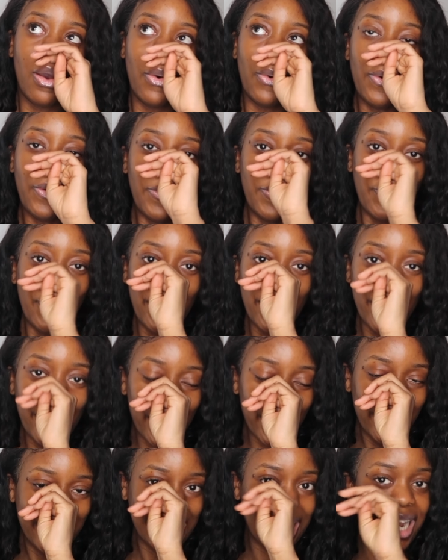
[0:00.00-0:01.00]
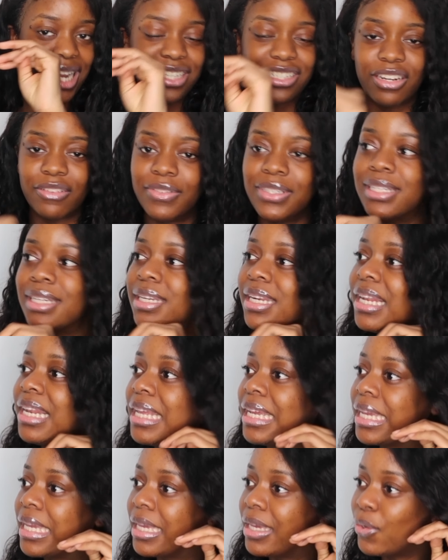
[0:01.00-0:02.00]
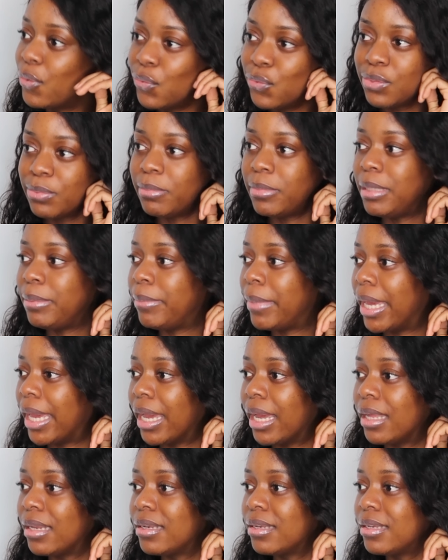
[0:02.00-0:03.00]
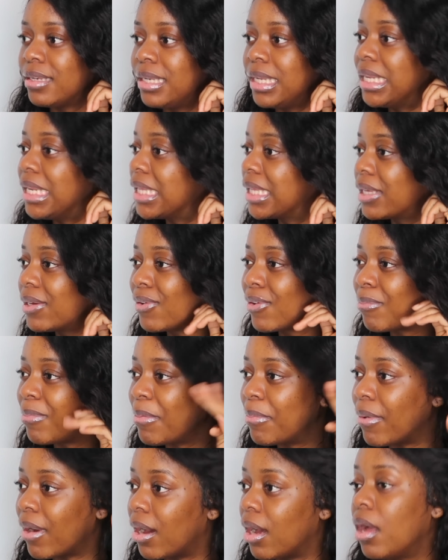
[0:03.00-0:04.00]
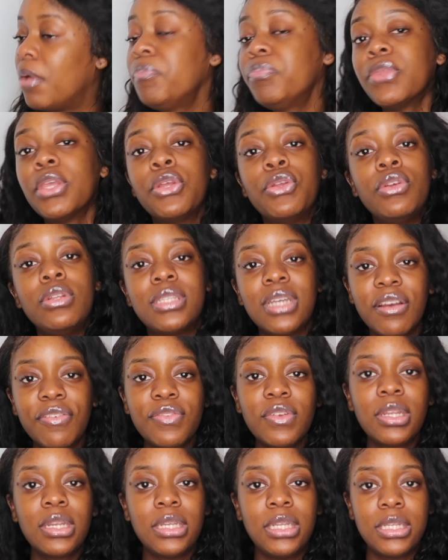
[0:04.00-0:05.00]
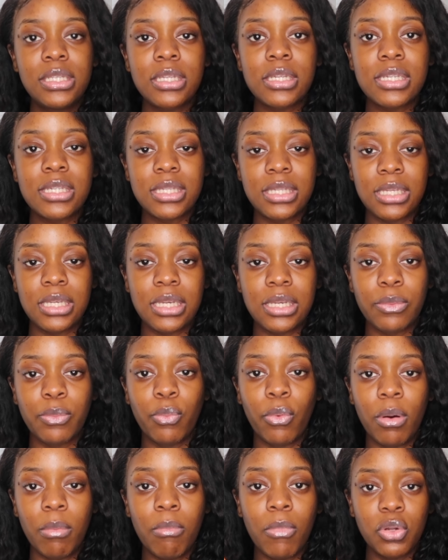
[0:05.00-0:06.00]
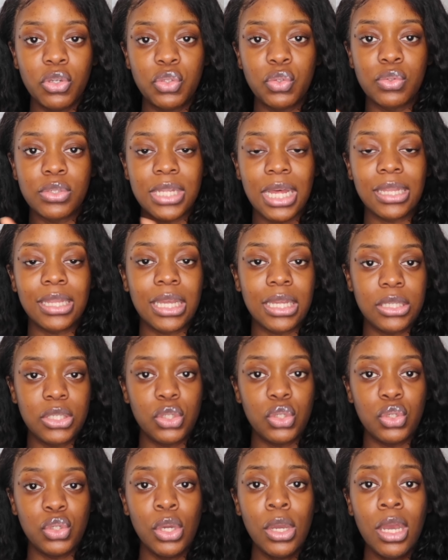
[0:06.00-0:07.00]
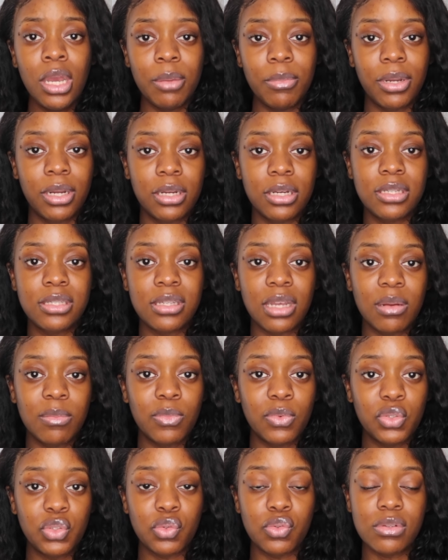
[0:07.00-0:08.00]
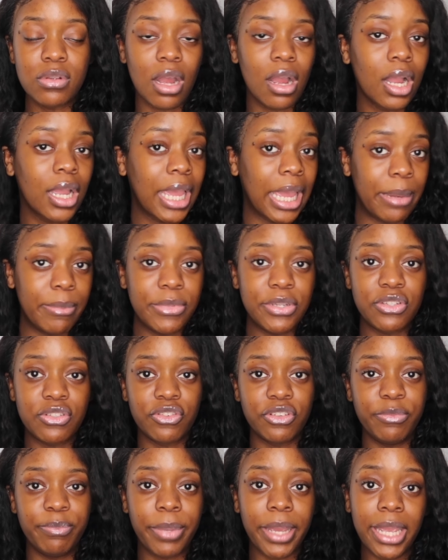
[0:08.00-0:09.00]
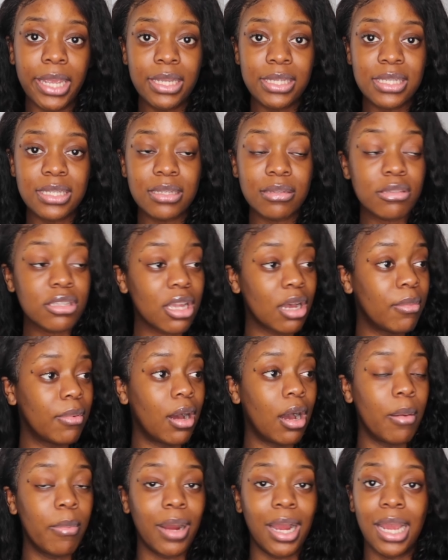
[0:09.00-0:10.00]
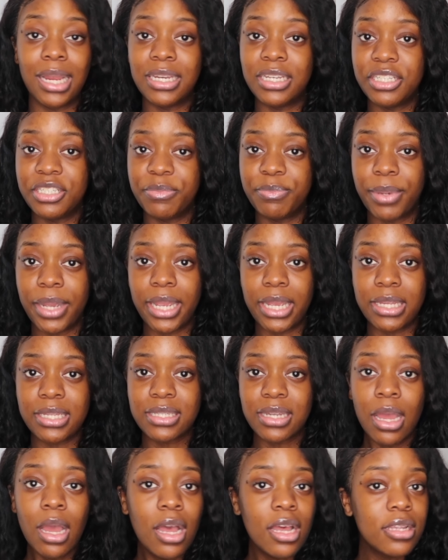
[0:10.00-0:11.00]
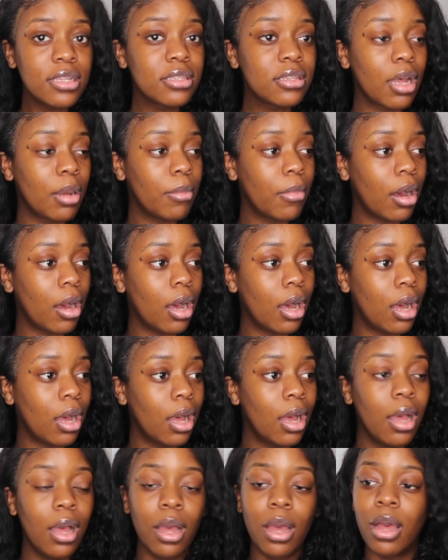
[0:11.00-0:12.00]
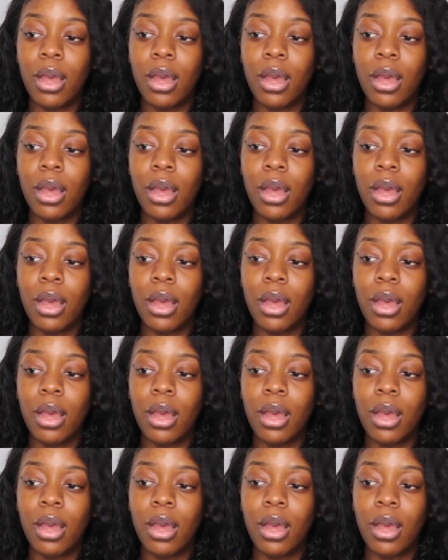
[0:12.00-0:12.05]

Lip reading: Ooh, that extra reading nearly killed me, man, nearly killed me. But you definitely need to see what modules that they do, because some modules are chemistry based, some are biology based, some are